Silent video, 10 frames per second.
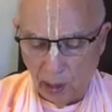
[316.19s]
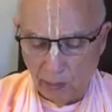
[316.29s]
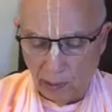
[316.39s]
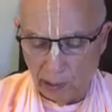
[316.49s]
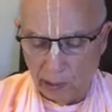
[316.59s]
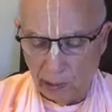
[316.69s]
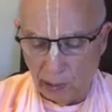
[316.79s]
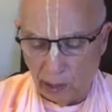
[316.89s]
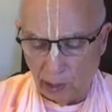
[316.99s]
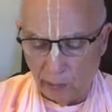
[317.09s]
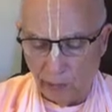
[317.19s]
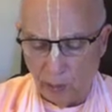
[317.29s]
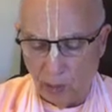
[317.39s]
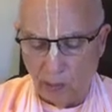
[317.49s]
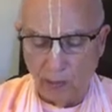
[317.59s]
but is another
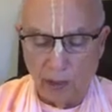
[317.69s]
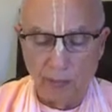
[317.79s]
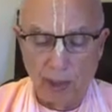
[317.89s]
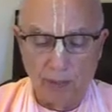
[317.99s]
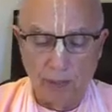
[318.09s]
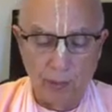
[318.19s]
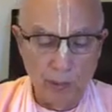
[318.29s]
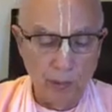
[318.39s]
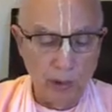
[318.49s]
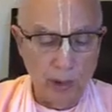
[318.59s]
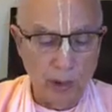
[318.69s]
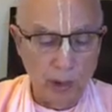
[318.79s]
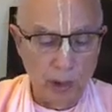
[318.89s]
form of that Purusha.